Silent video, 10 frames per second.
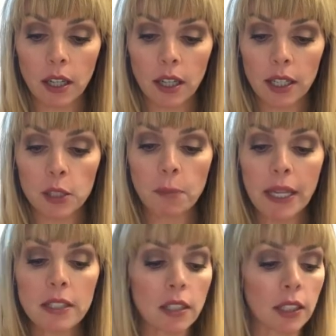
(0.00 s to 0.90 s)
It's
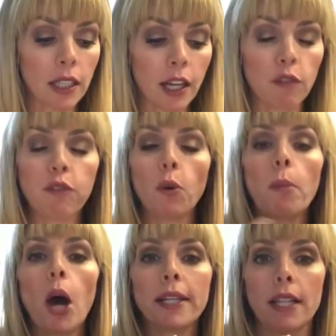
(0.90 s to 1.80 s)
basically like a full
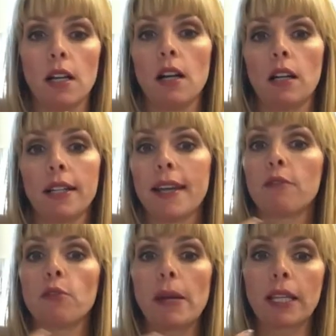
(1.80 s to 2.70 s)
body hug, again,
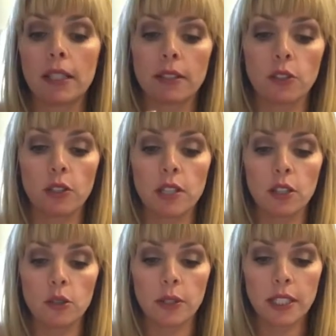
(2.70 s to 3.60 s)
for my kids that are
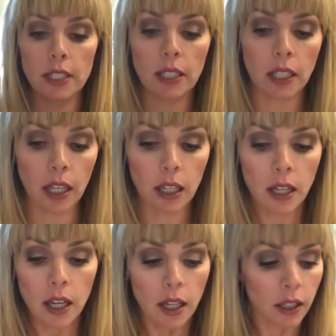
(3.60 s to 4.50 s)
sensory seeking.
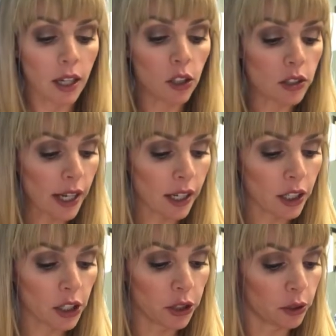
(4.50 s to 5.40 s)
Kind of looks like a
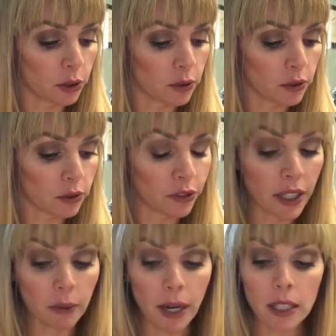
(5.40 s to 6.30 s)
canoe.
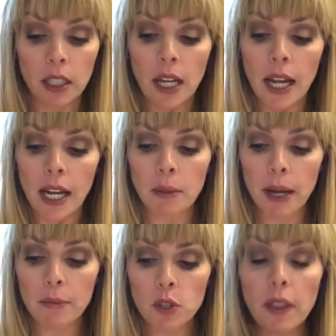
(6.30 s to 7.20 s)
Funny, right?
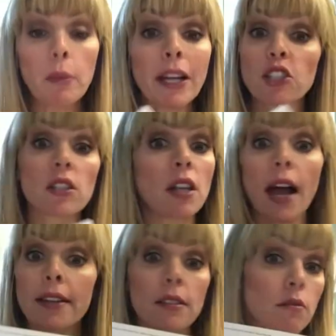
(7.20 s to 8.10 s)
Anyway, so they range in
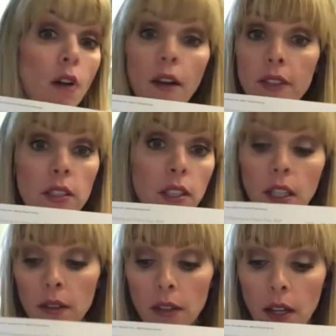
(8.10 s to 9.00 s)
size,
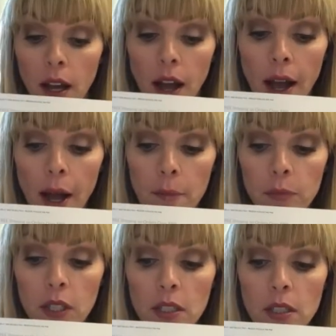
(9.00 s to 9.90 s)
obviously.
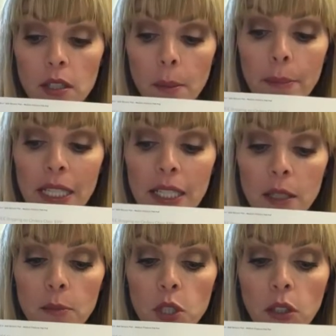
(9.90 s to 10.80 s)
This medium to